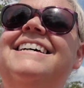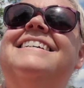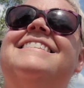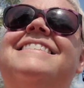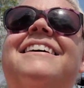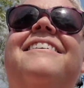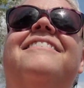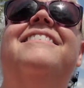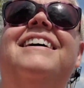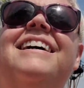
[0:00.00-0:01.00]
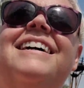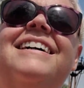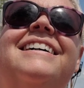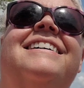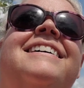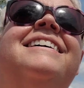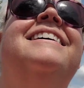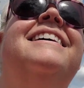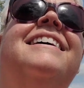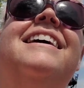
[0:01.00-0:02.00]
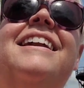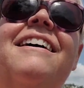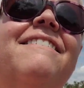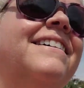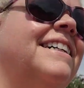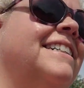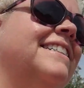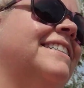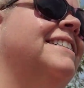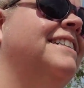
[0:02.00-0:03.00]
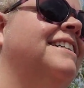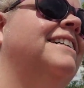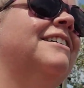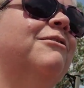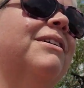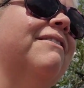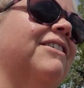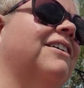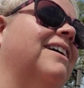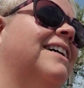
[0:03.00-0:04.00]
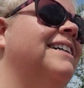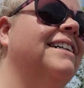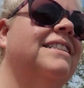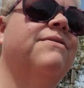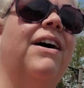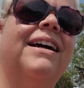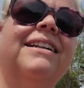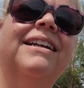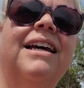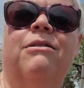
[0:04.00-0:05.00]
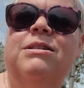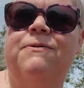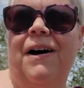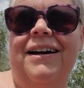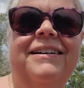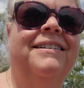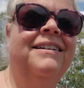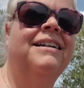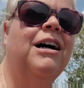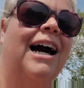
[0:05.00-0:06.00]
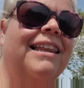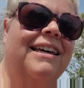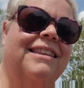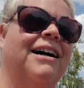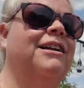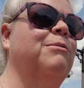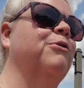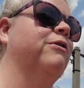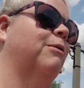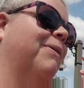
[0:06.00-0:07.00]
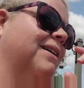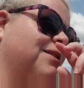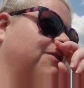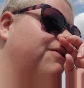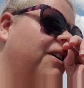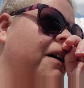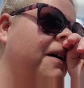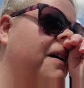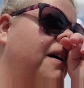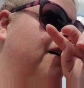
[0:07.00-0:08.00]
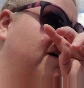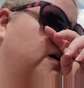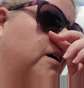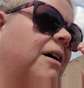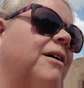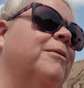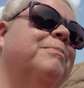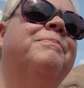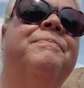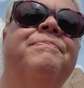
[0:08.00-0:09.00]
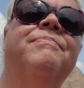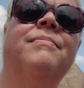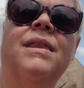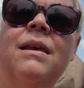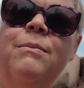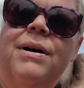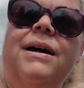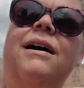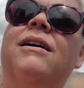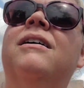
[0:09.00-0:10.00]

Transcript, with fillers: so uh, you know whatever, it's fine. It was fine. I like the honey booth the best so far. Um, but yeah.